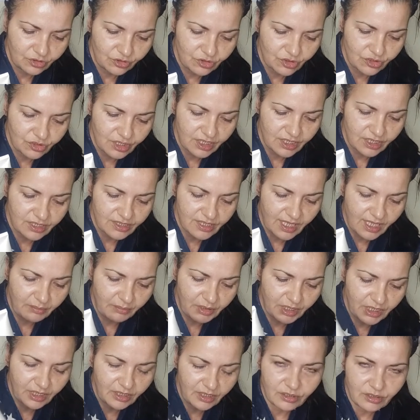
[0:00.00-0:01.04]
you're just
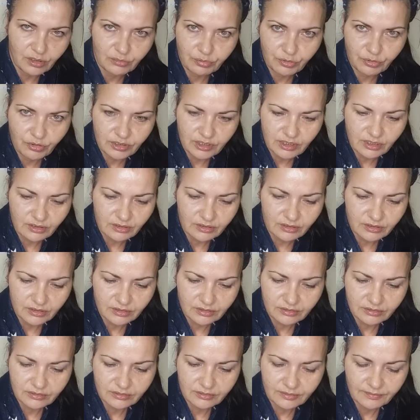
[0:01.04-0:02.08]
contaminating the product.
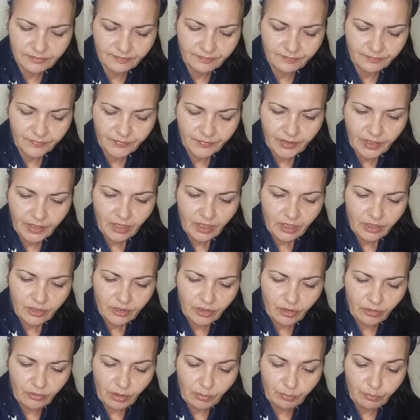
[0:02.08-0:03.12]

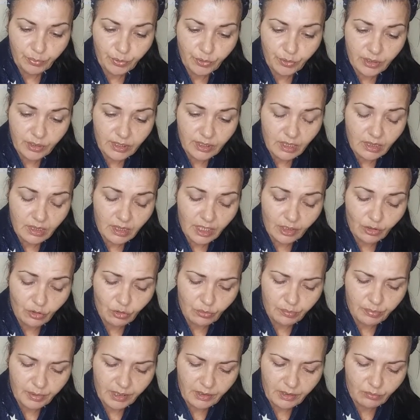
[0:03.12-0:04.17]
Now I'm putting a
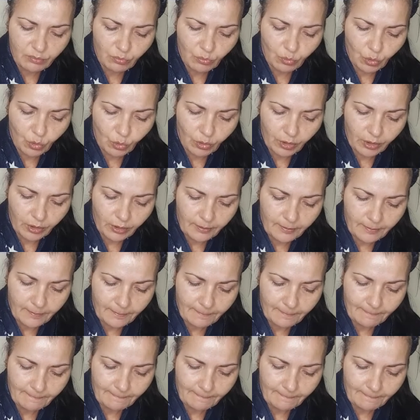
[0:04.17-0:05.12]
little bit more